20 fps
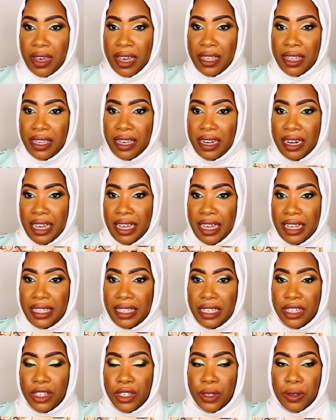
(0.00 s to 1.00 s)
and then it
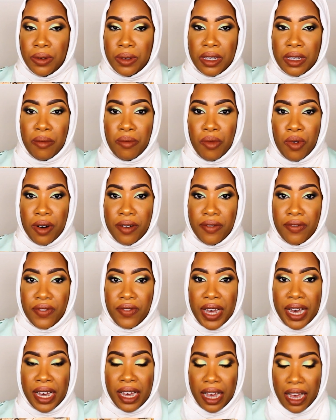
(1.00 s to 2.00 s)
gets into some more
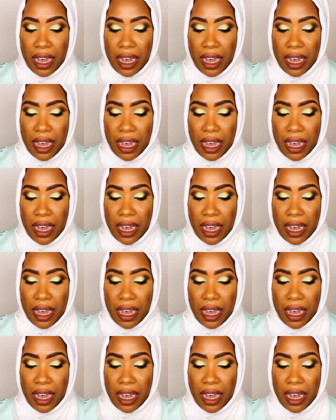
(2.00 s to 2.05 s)
fun